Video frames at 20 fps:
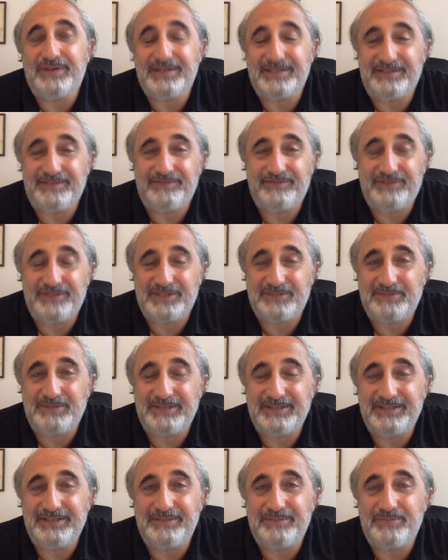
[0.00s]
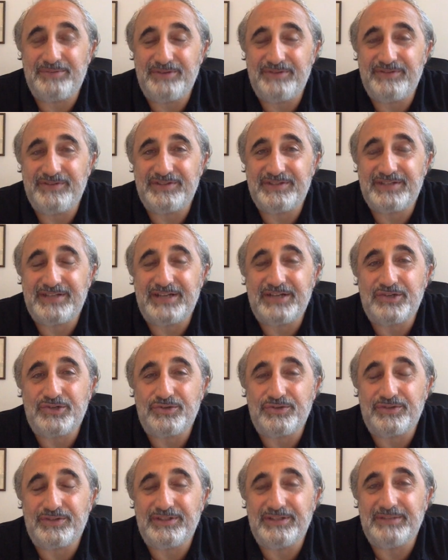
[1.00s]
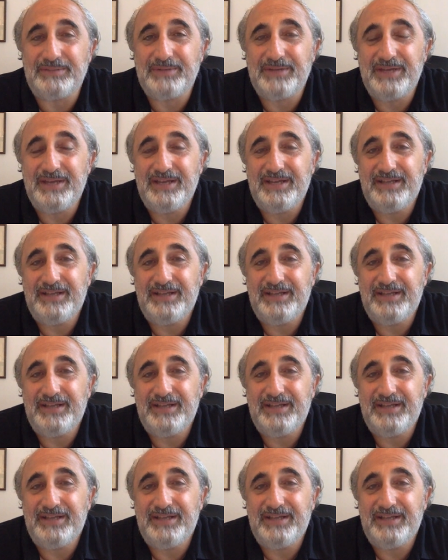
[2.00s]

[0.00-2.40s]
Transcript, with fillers: as I've explained in a previous Sad Truth clip,